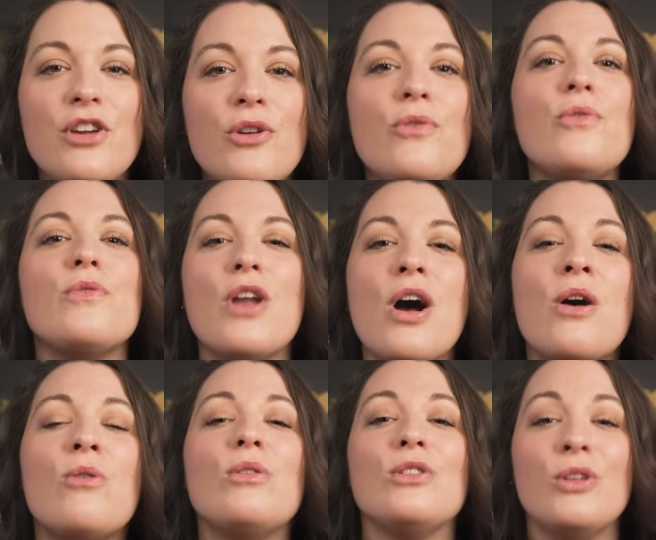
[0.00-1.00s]
you
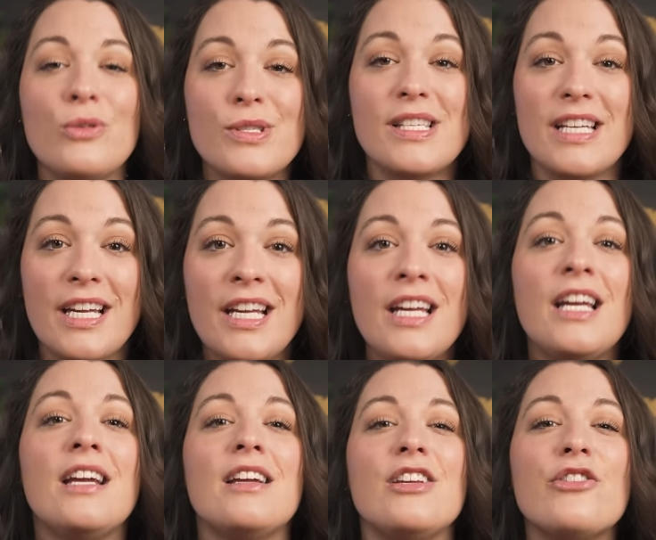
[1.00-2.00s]
know loosely
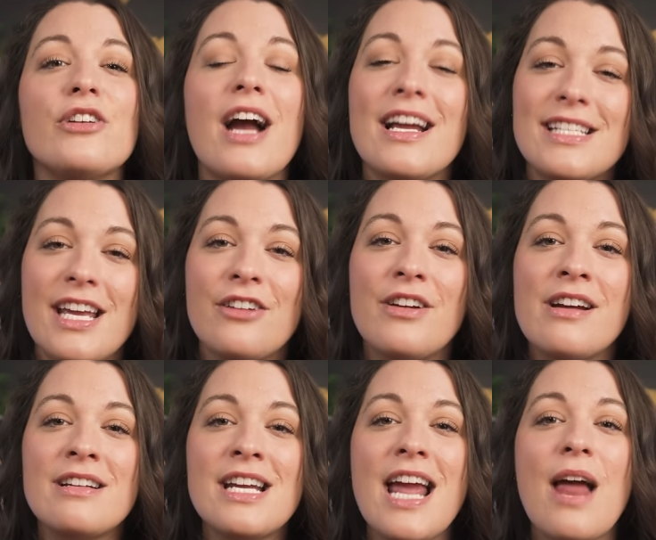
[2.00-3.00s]
your
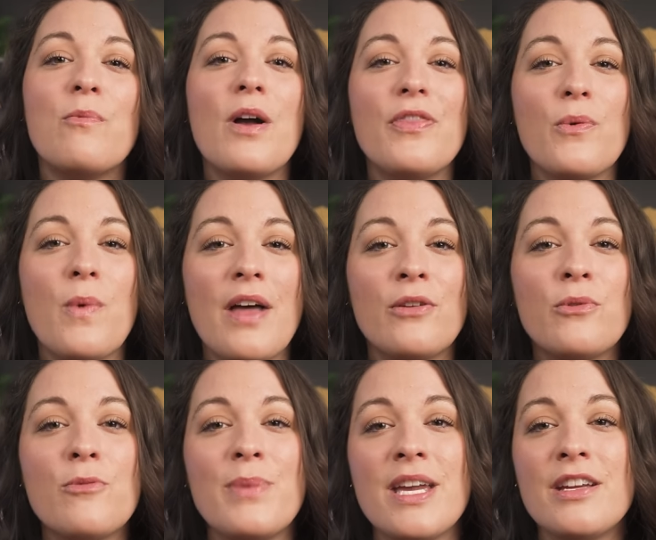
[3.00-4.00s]
itinerary and what the weather
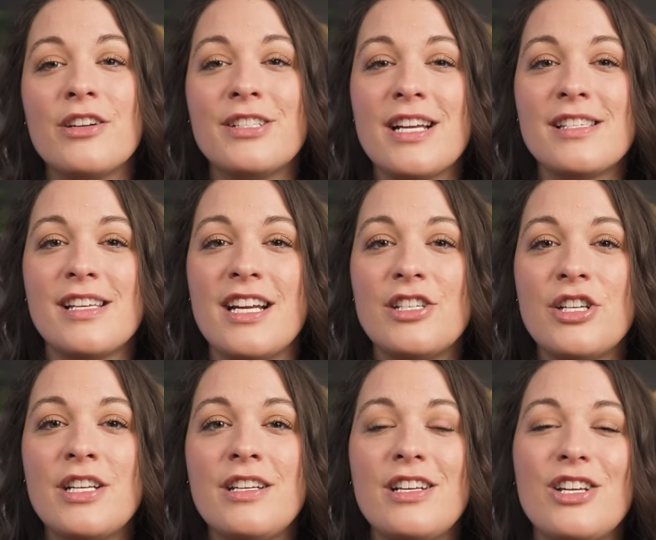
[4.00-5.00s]
will be at your
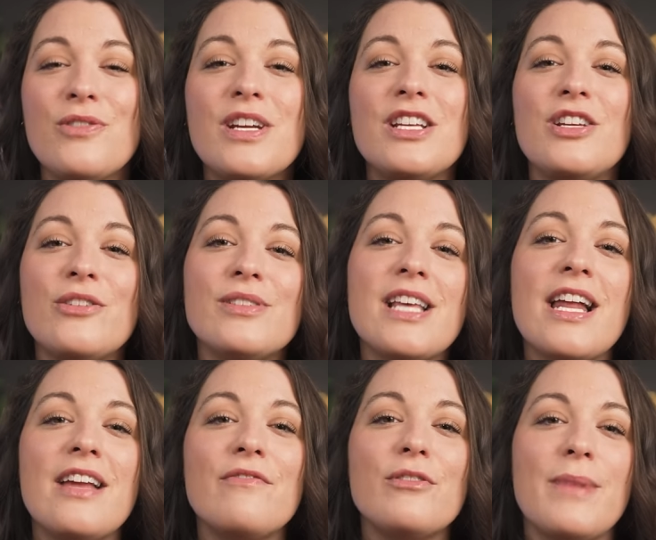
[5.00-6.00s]
destination, you can use
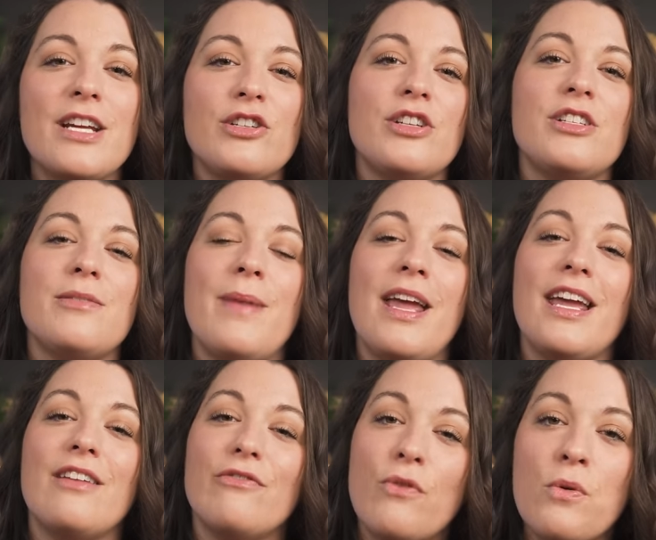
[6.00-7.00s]
that information to
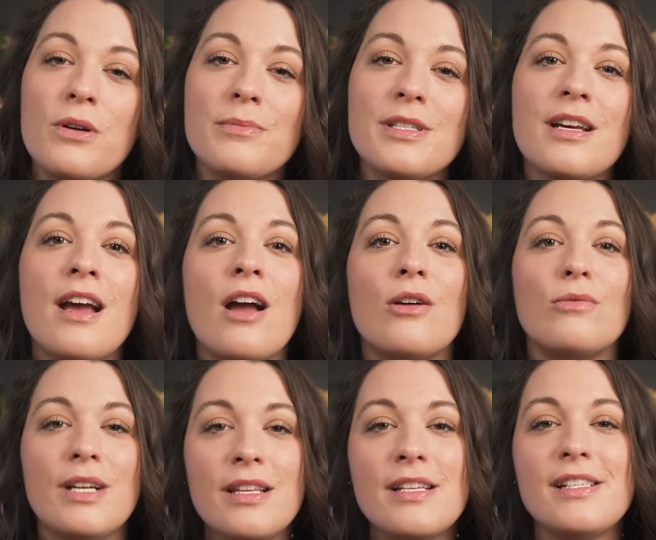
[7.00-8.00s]
make informed,
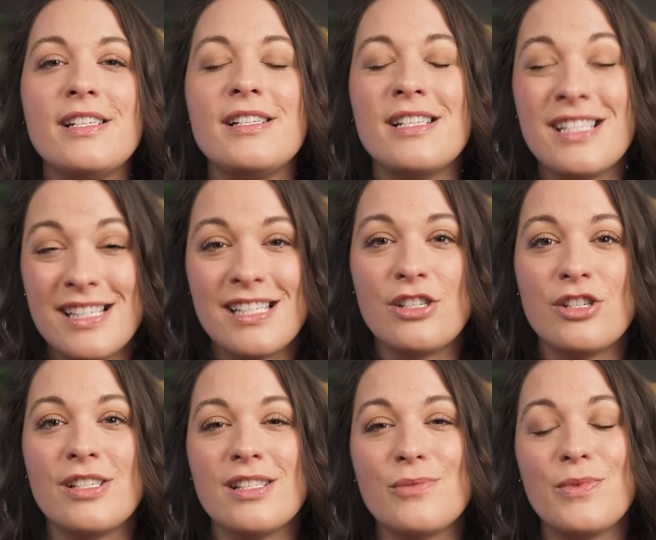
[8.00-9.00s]
realistic
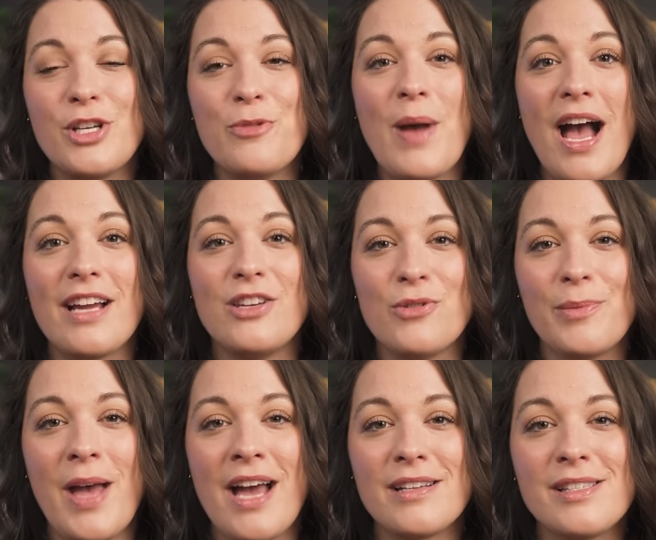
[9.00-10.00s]
decisions when you pack your
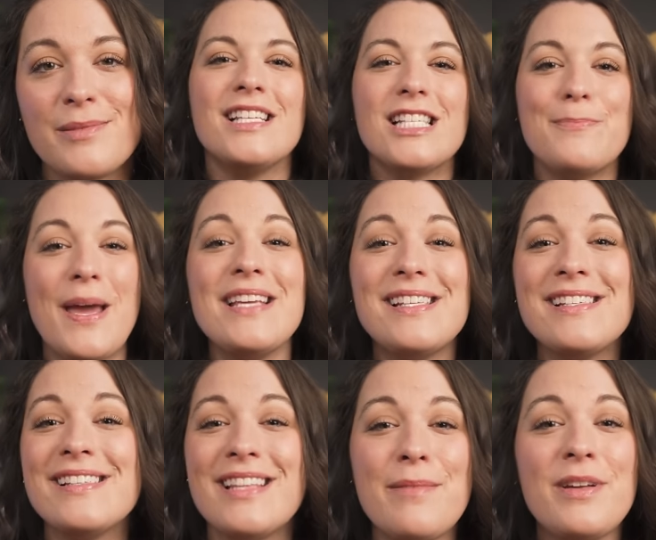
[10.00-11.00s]
bags. Space
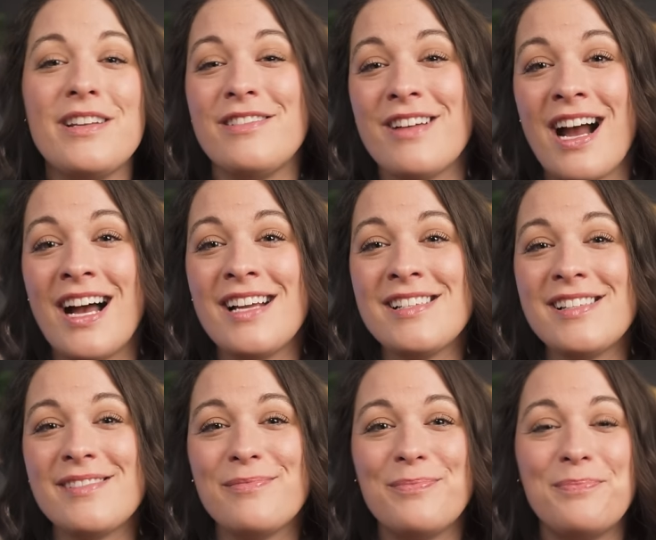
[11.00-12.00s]
is limited, you
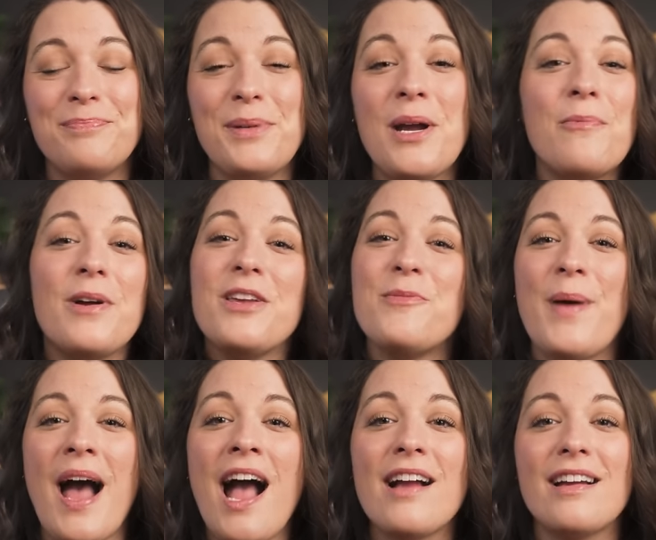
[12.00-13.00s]
guys. Beyond what you
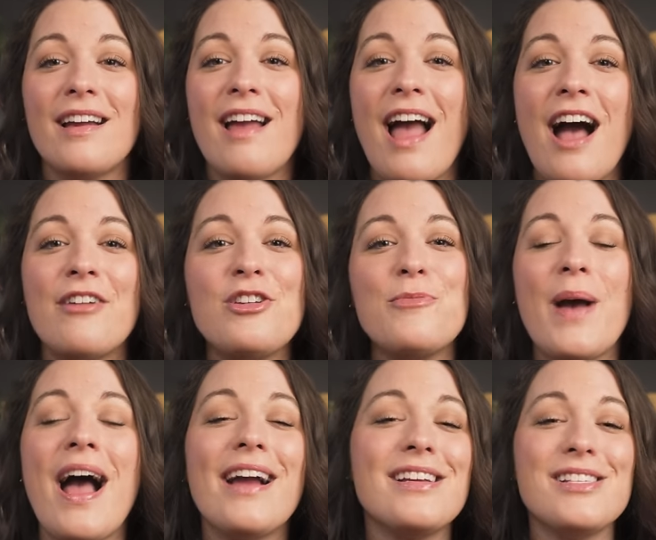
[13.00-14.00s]
pack, how you
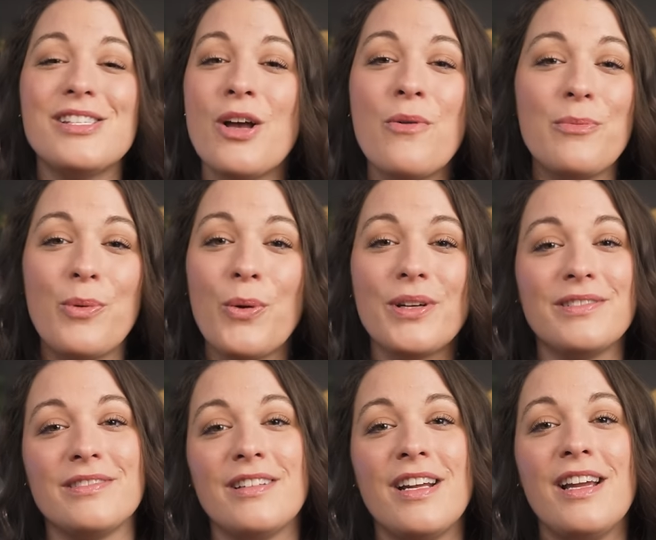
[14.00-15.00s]
pack is so important.